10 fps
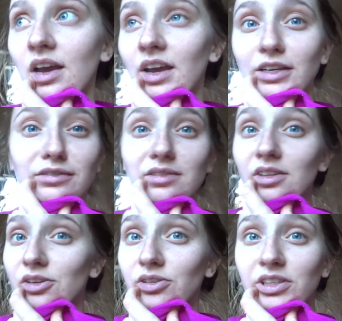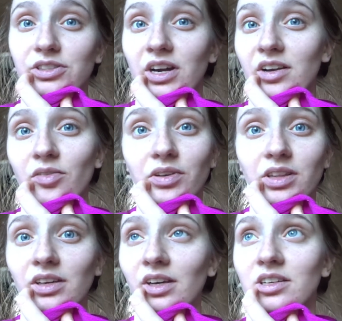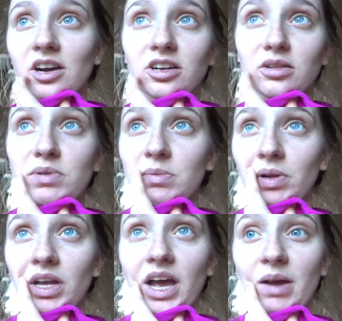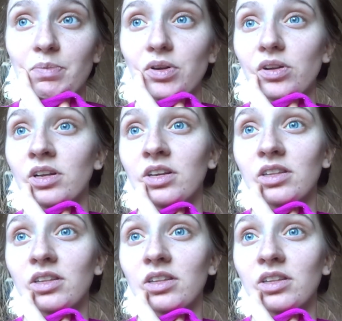I literally tried everything. I talked to the people at Apple.